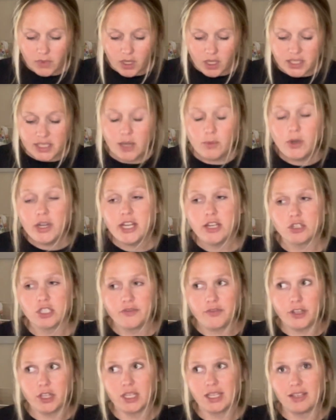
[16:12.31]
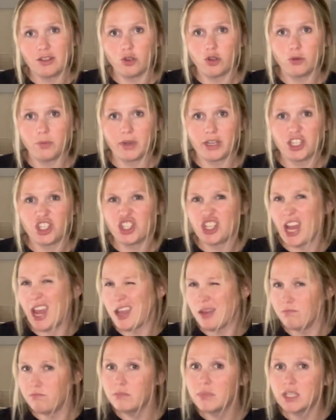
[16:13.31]
Someone here is feeling a little bit of
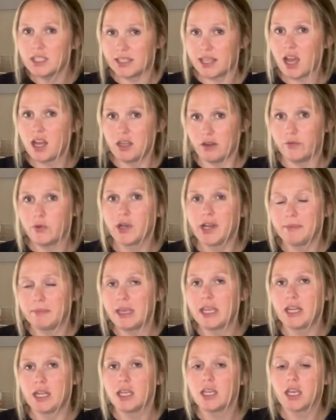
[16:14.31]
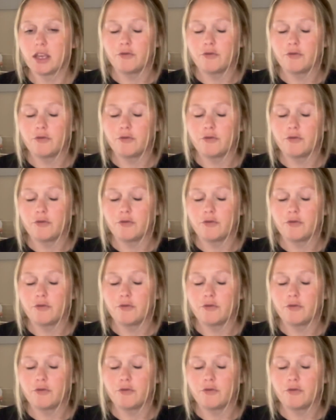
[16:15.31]
shame is kind of what I'm getting.